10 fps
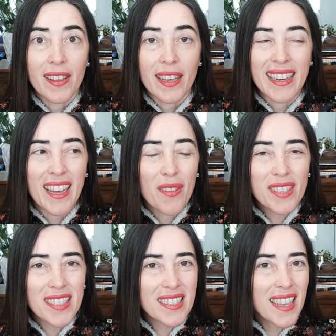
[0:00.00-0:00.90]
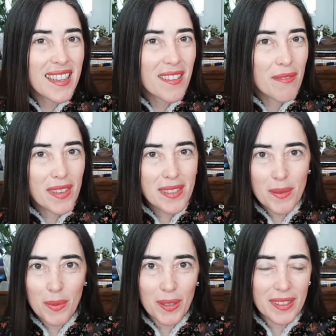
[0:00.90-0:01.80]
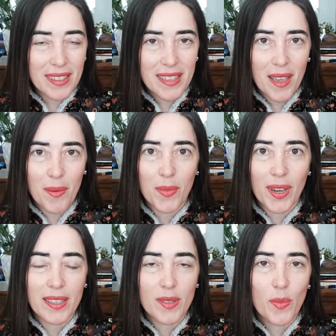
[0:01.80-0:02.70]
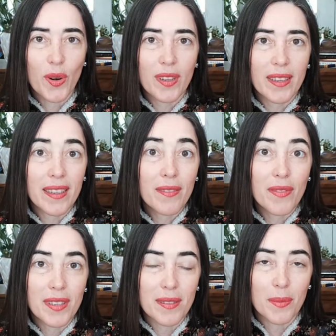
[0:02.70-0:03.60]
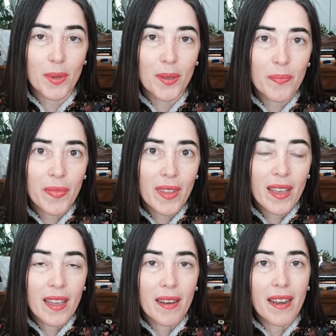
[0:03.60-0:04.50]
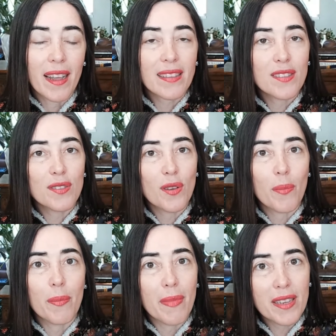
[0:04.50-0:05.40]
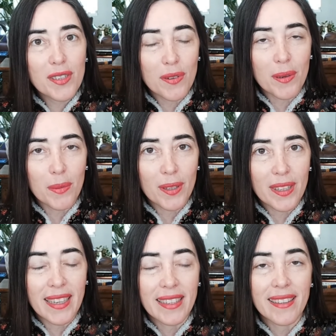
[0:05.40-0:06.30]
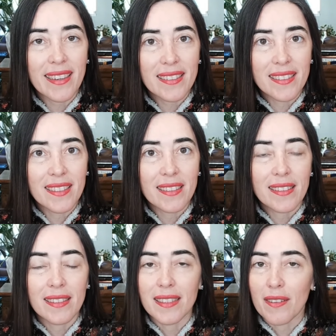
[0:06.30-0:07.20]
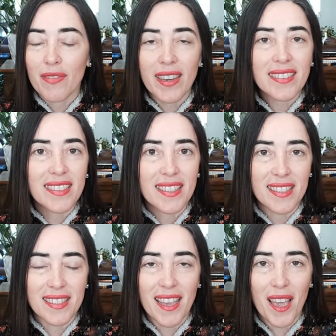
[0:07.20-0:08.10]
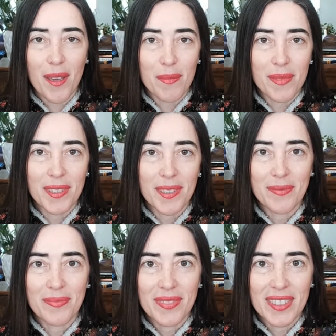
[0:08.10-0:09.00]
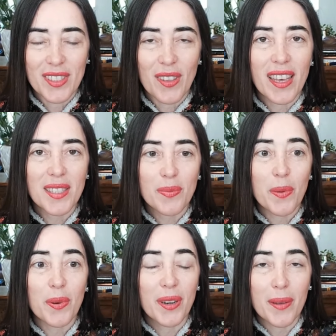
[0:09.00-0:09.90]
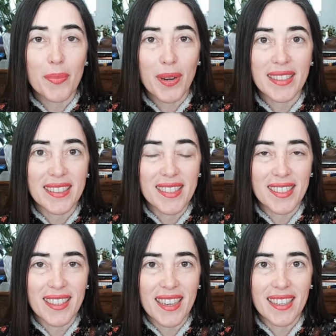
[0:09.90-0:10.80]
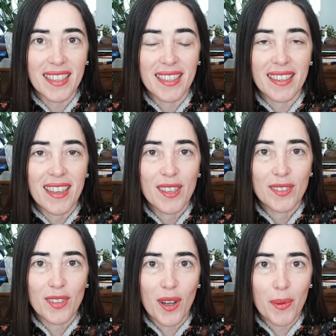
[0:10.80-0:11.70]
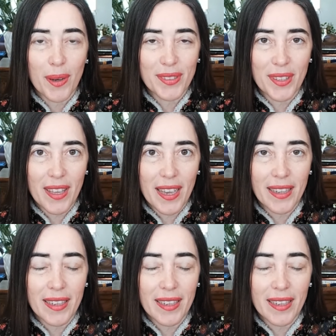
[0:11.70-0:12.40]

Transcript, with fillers: And now this is not visible in the same way, it's more invisible, not so measurable, and yet the effect is the same. So that's what we're going to practice today and talk about today.